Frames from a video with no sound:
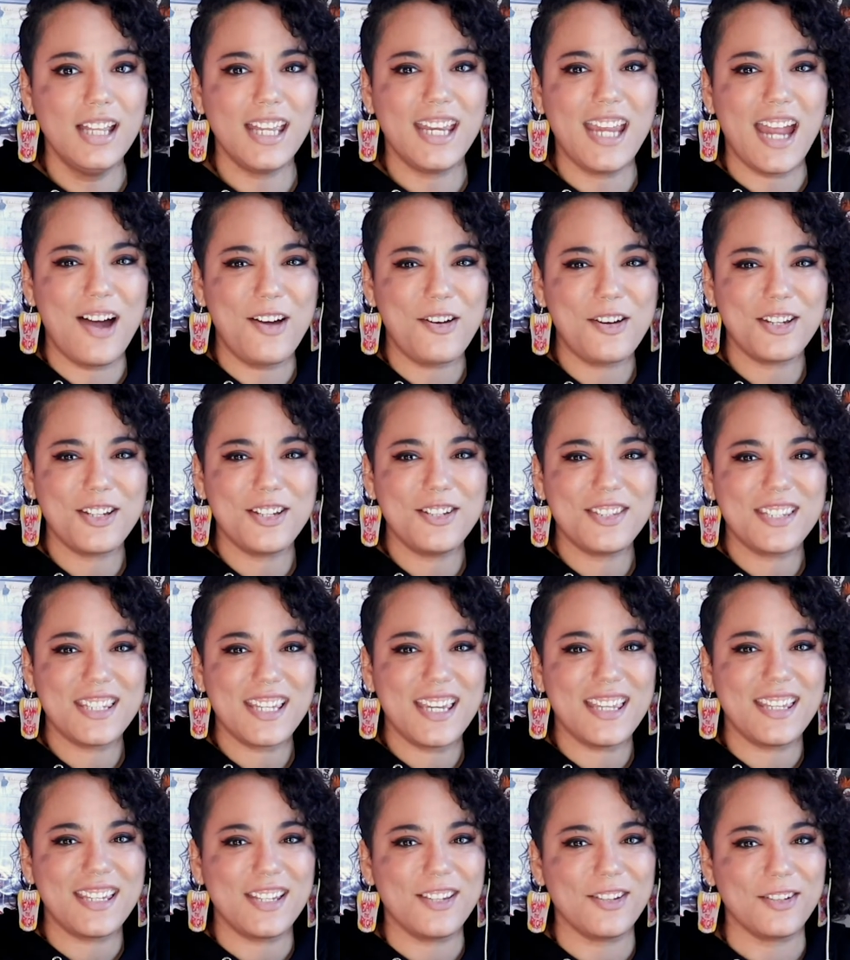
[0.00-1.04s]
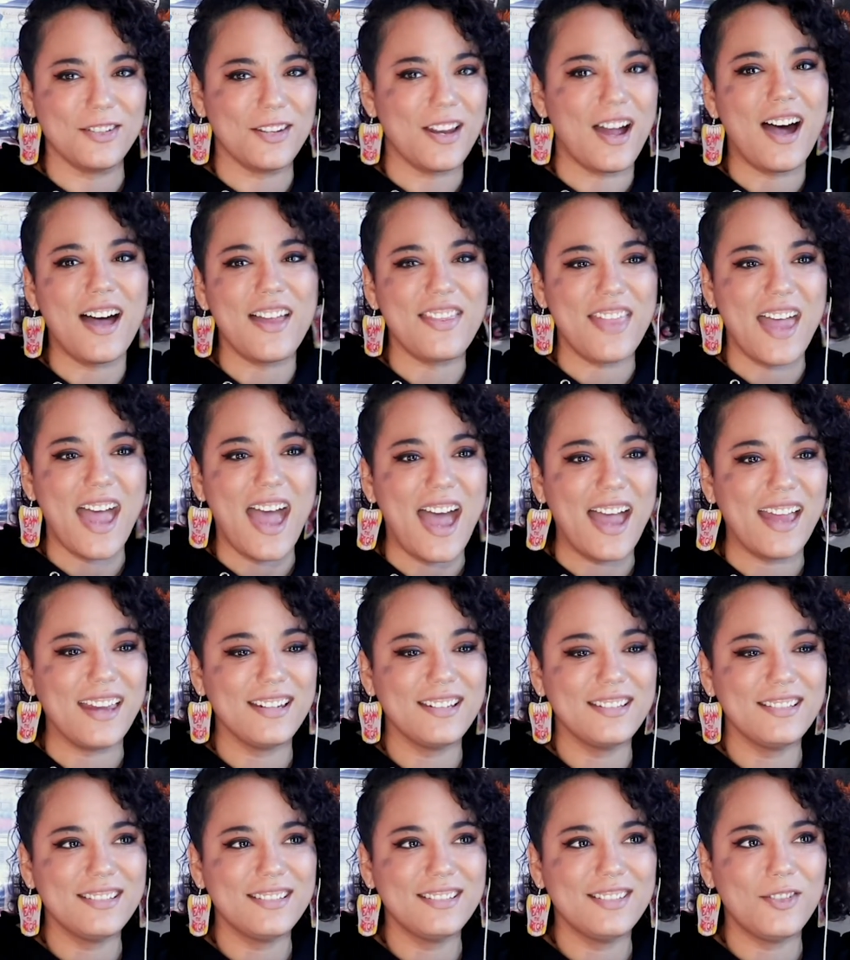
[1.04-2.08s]
like how could you say that yeah. you're not that
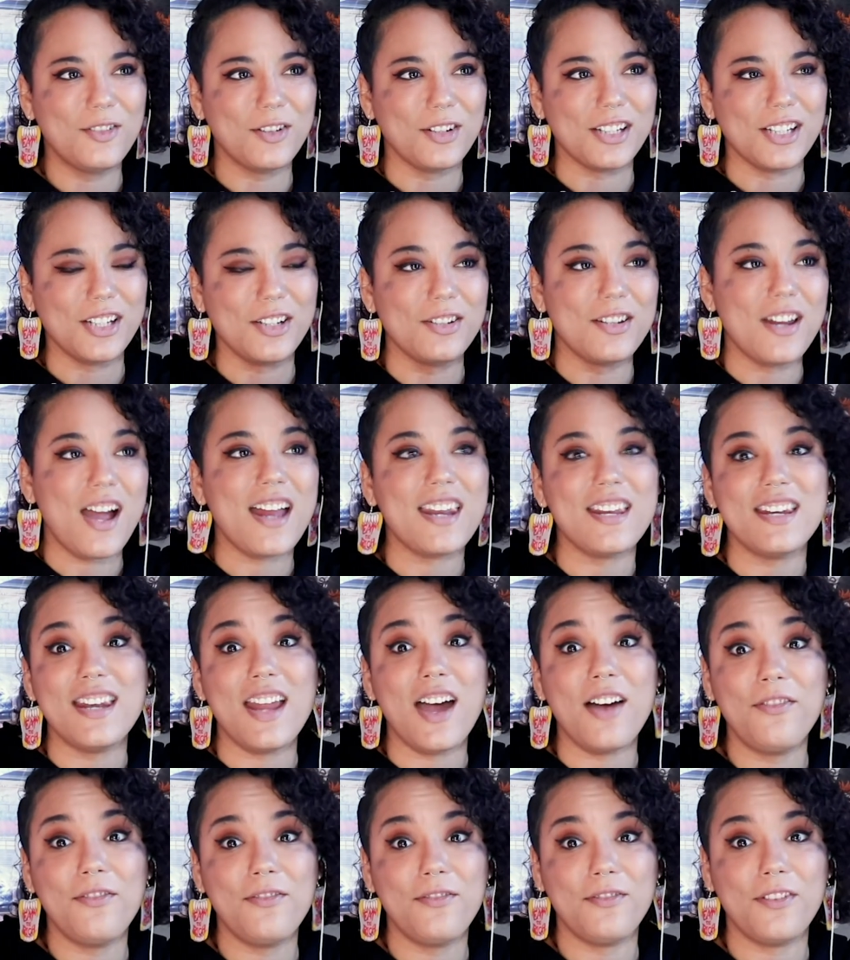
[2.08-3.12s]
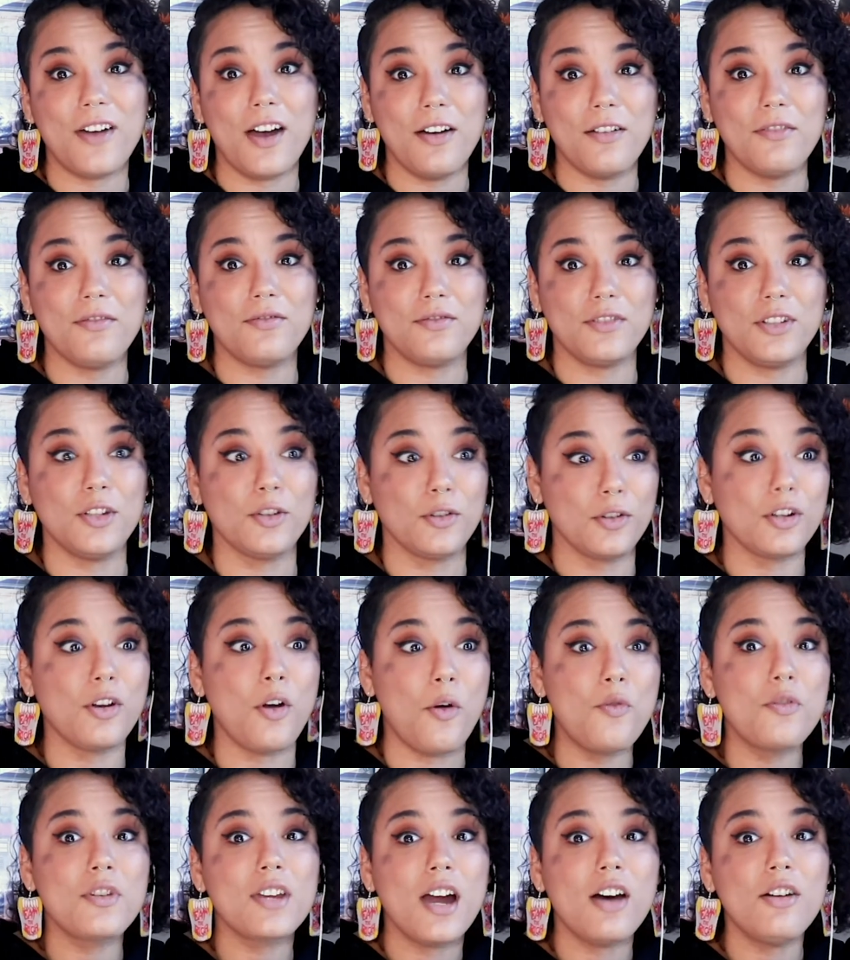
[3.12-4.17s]
or you're not enough of your
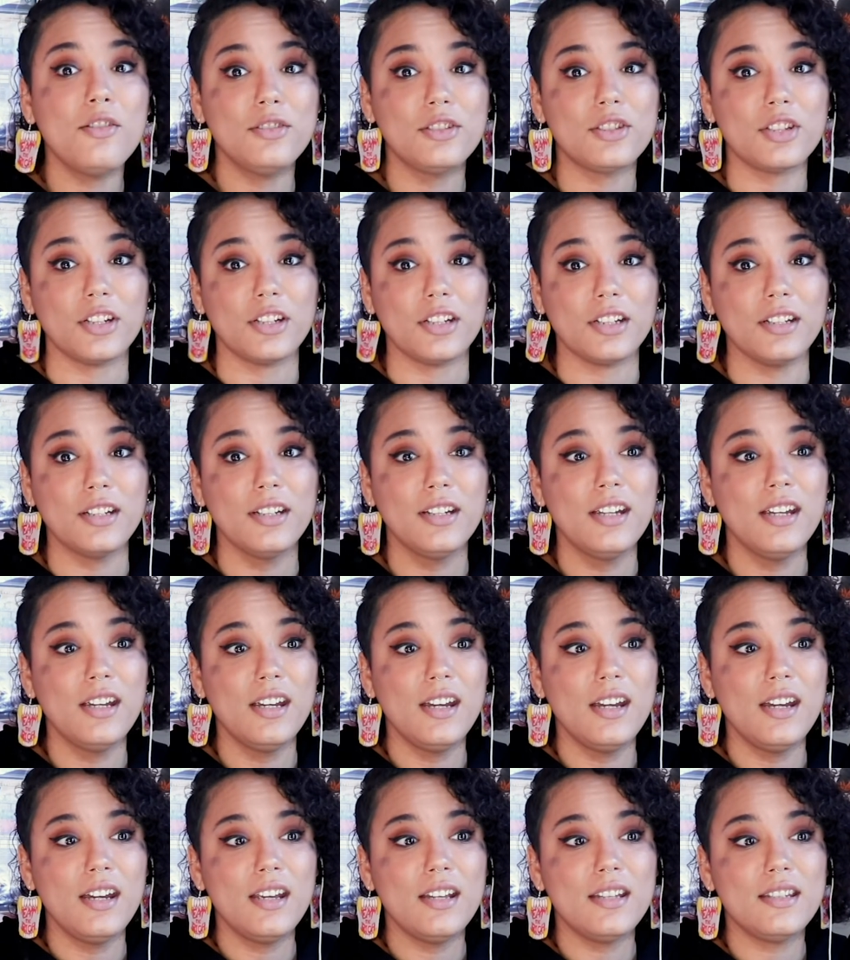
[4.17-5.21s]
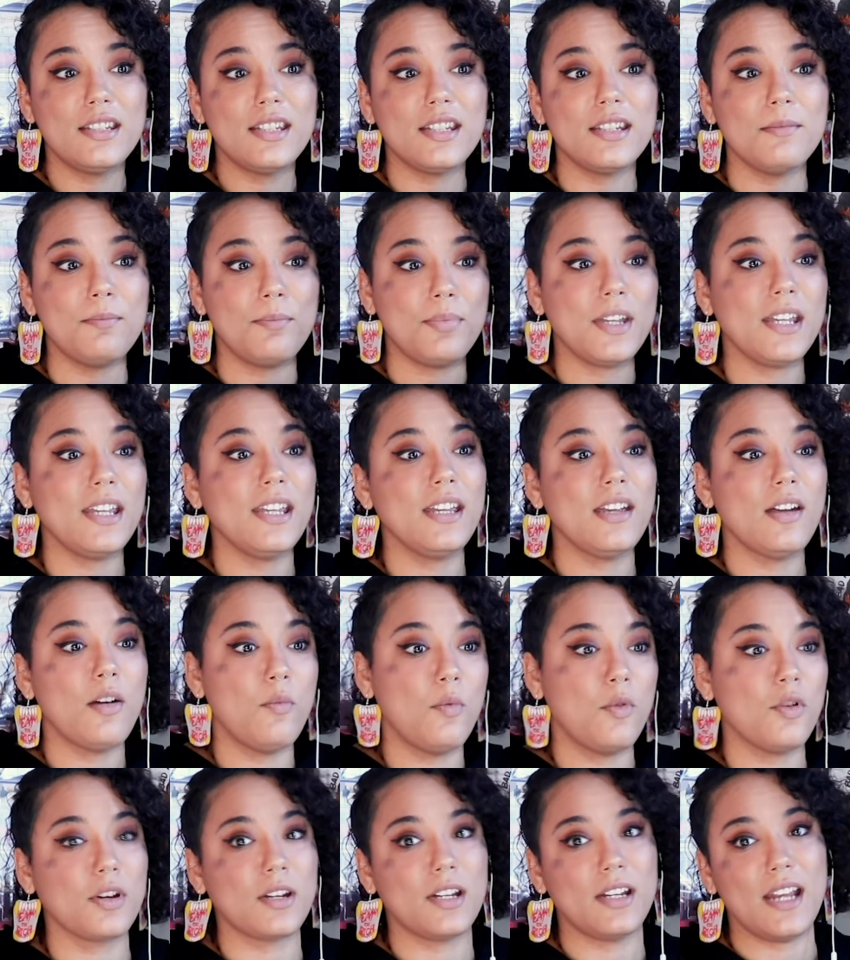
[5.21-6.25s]
own culture For to sure, be
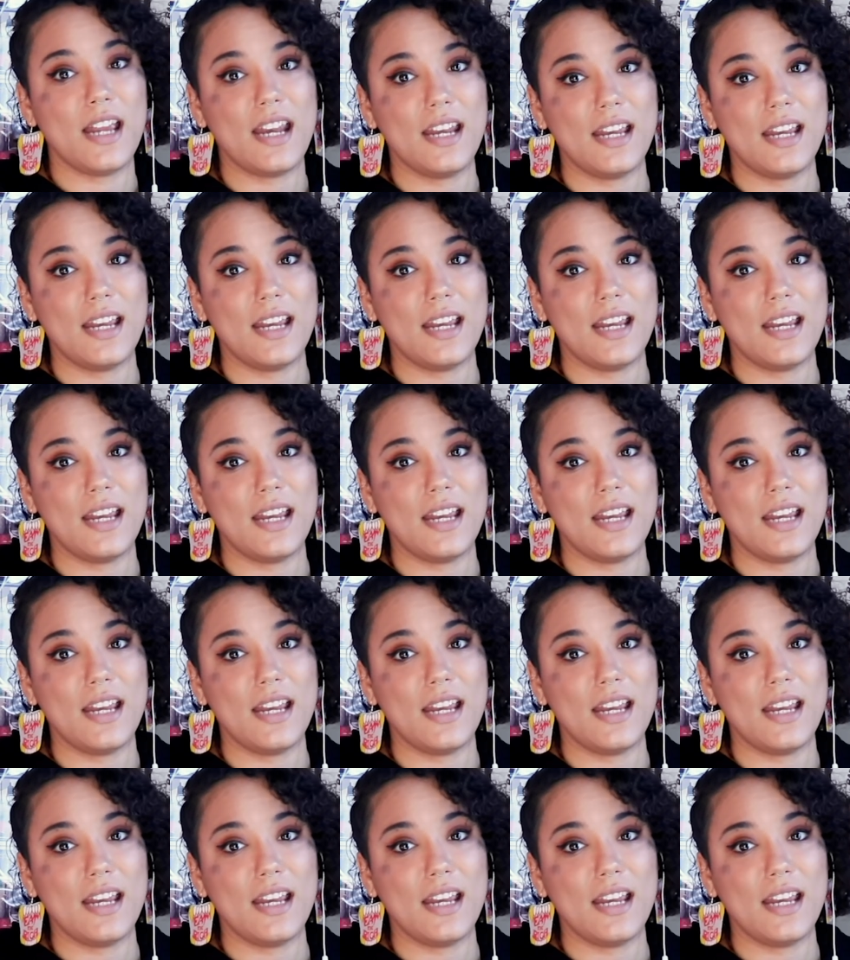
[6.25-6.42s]
awarded yeah.